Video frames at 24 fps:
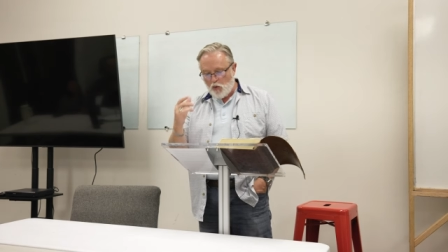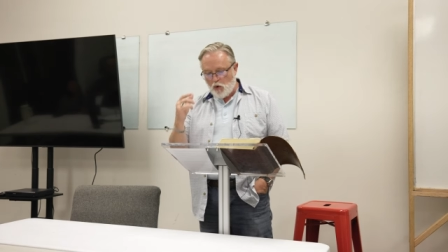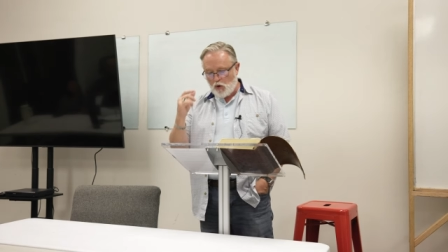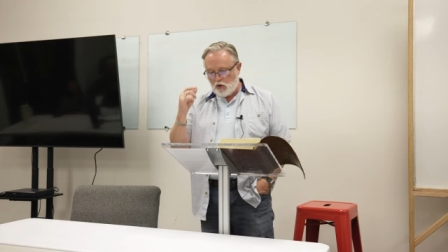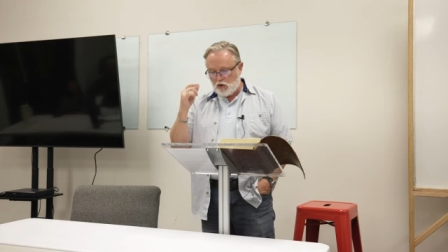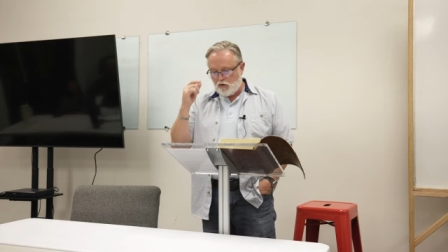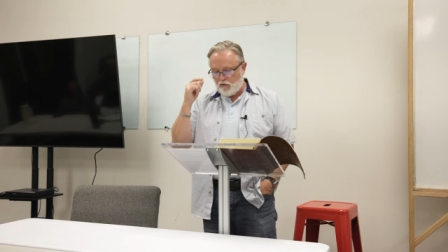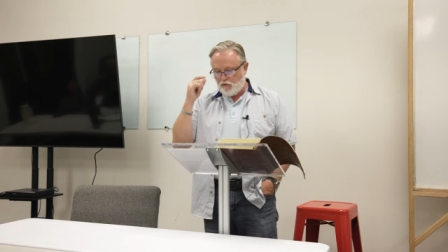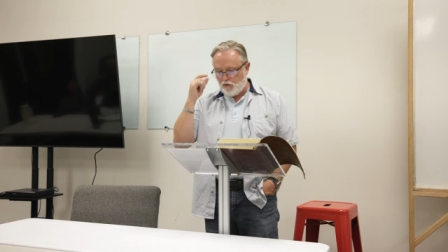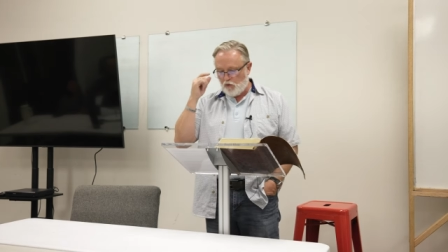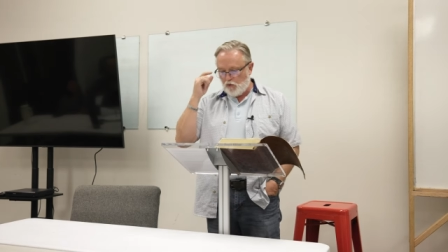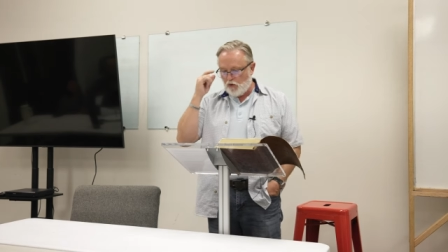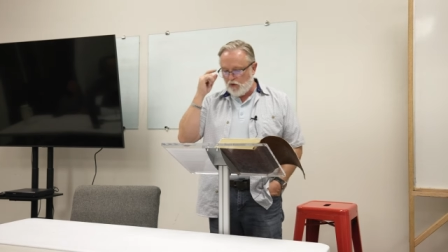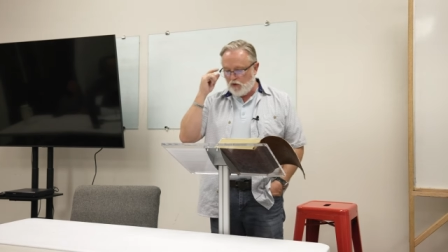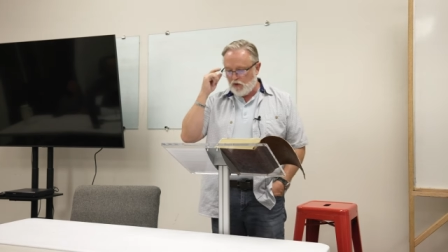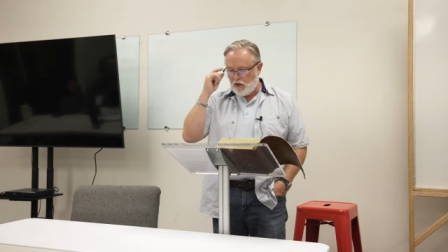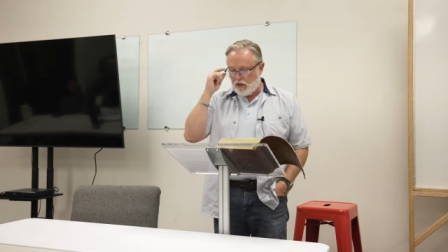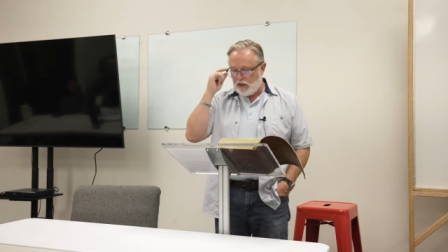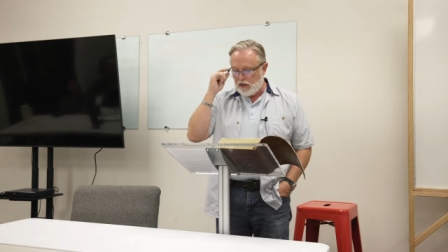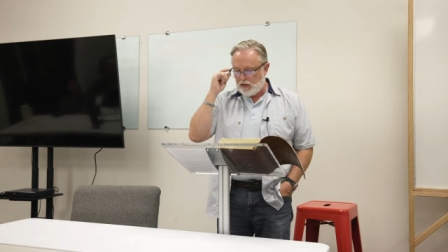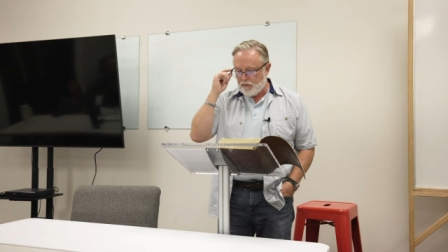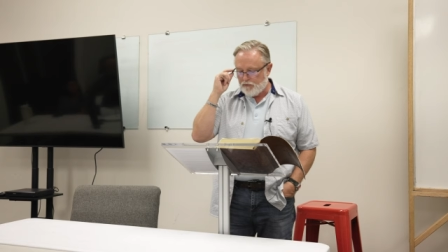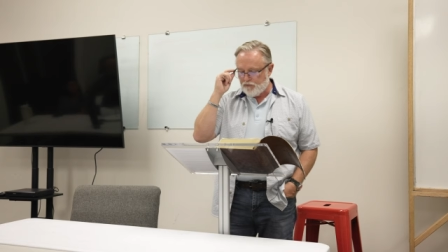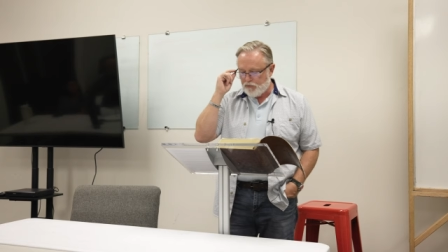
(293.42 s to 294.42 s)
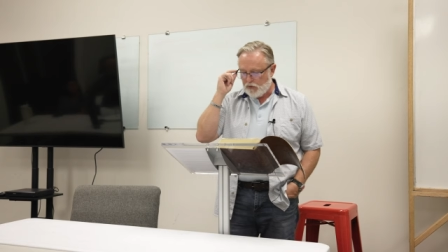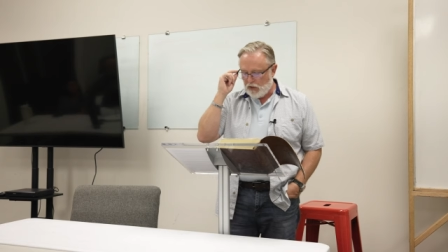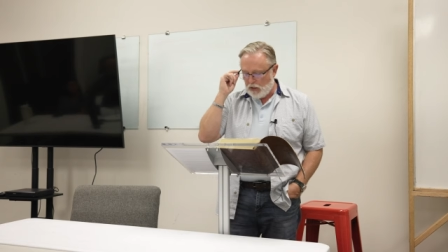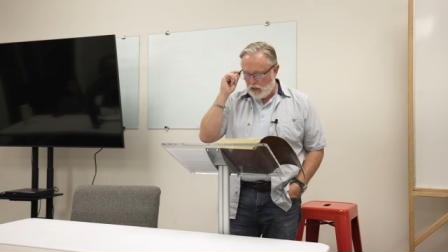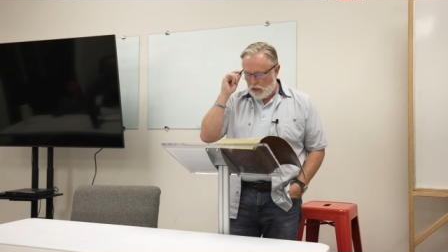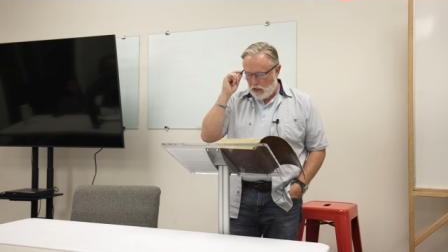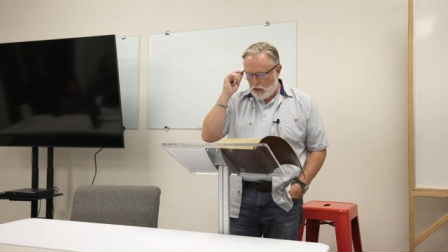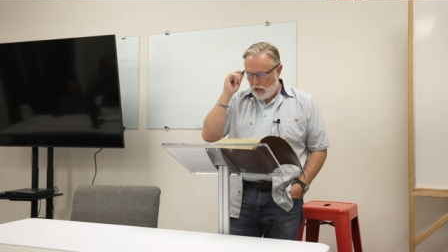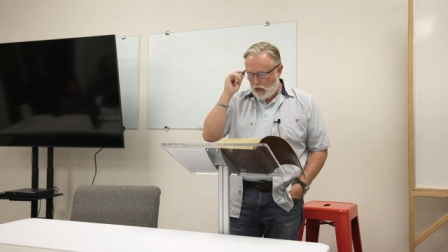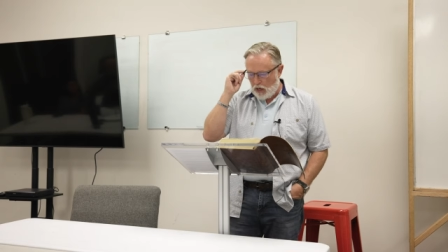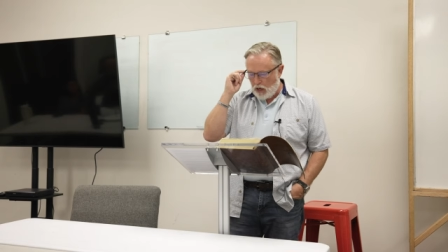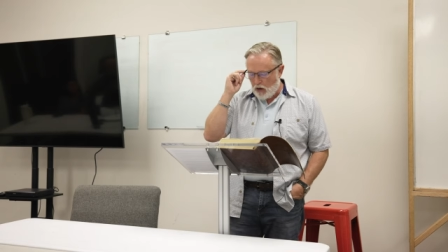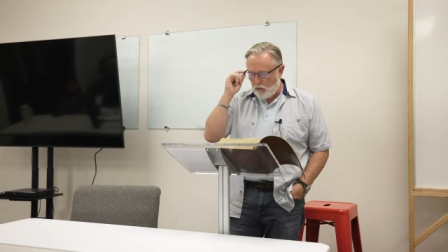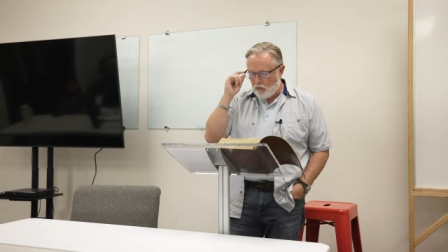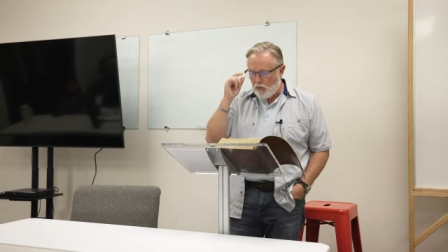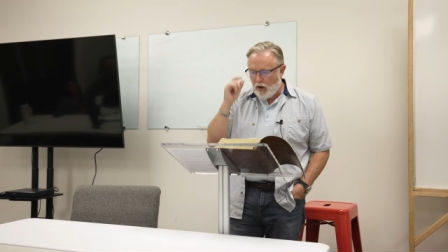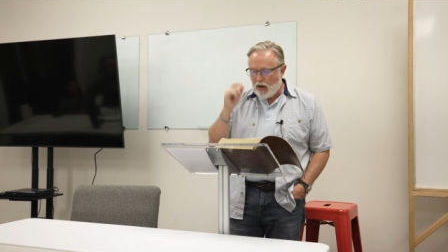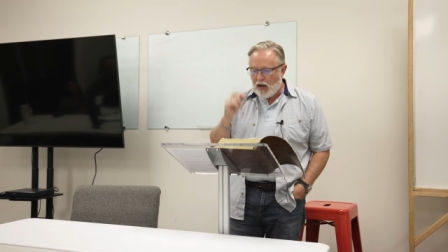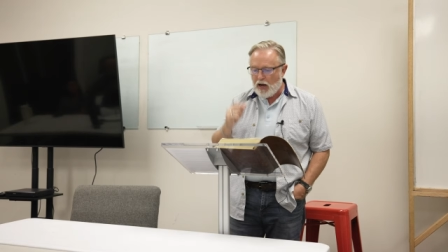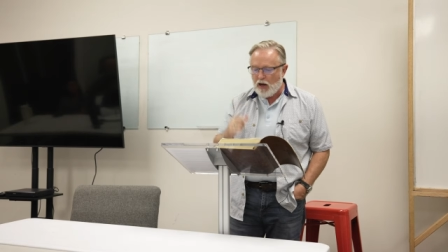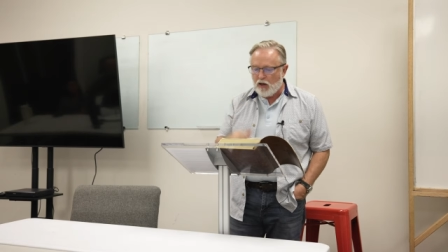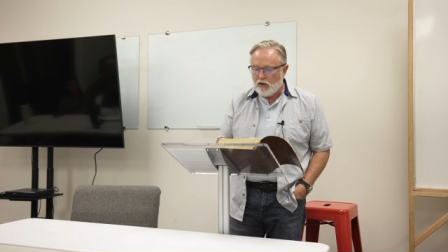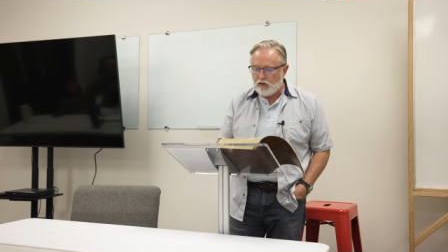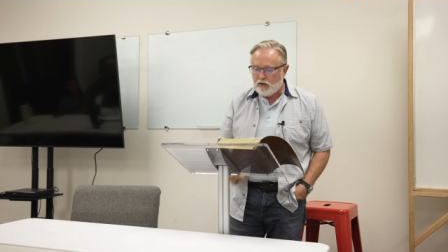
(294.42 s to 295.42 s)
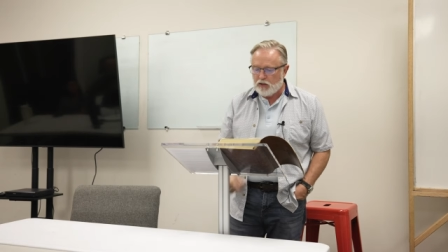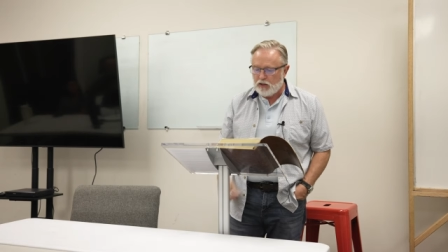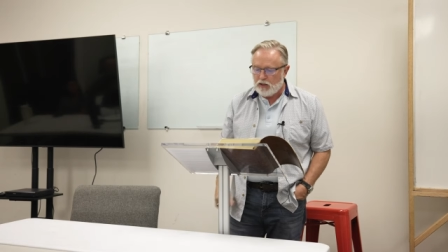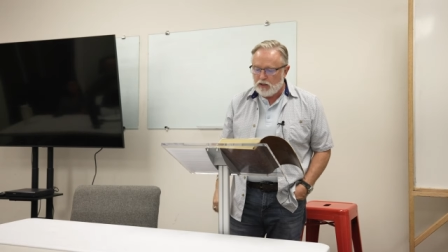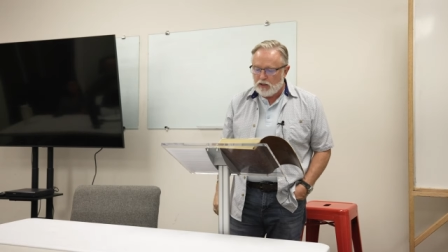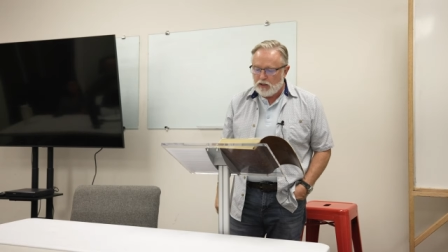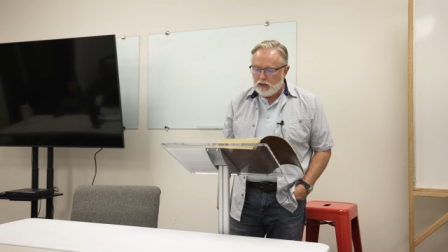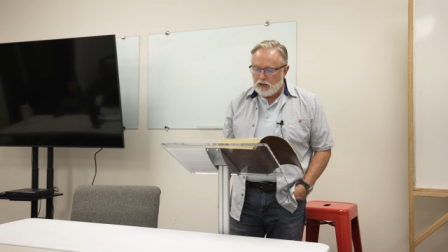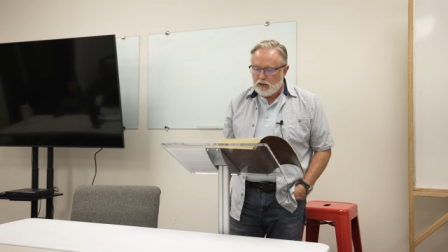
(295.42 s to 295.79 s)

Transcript: wonderful thing about